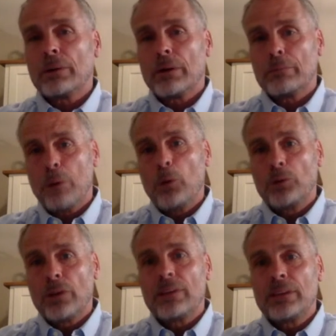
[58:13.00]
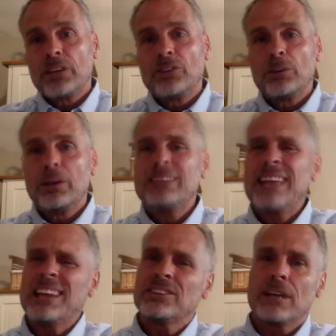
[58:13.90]
impose on the tissue, it
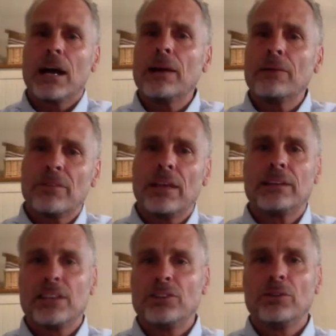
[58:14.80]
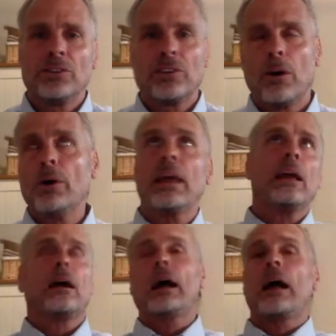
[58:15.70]
takes time for that tissue to say,
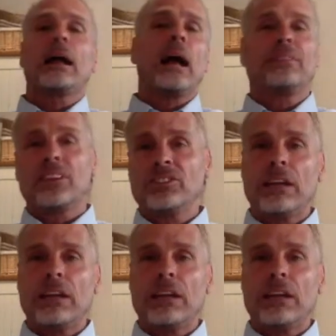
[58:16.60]
okay, I, I got this.